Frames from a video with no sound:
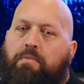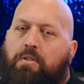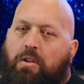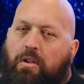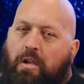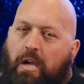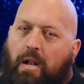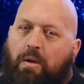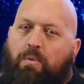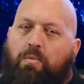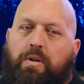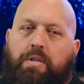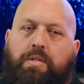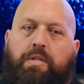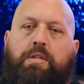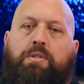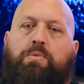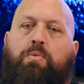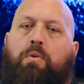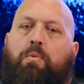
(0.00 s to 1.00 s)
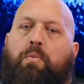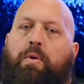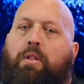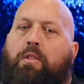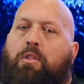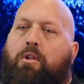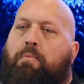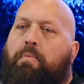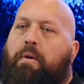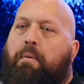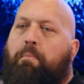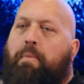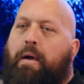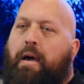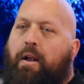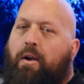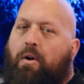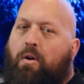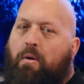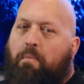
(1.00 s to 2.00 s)
you kind of wish this would have went a little bit
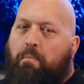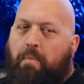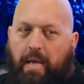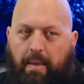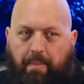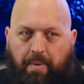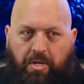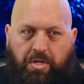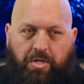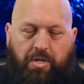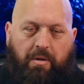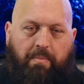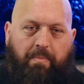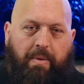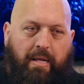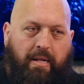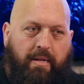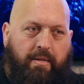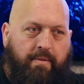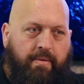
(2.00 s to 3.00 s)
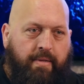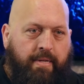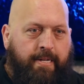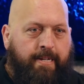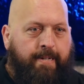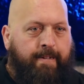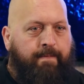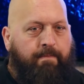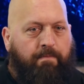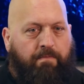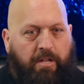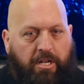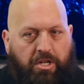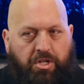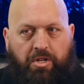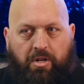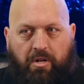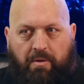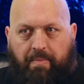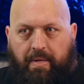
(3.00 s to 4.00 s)
better, or maybe this should
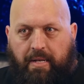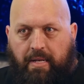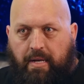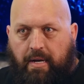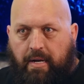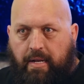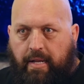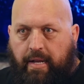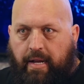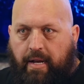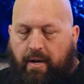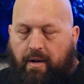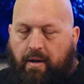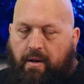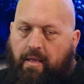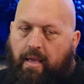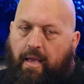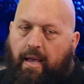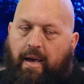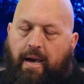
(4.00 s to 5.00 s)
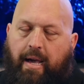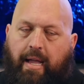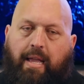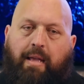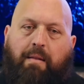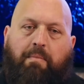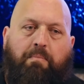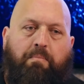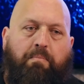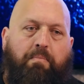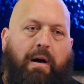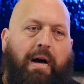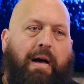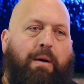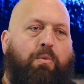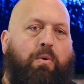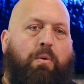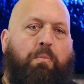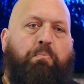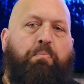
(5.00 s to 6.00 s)
have been done here. Yeah,
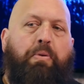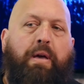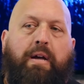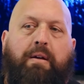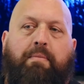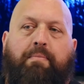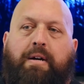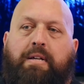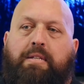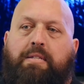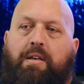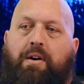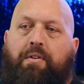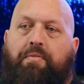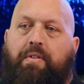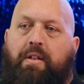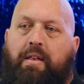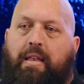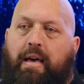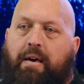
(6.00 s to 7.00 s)
I will pick myself to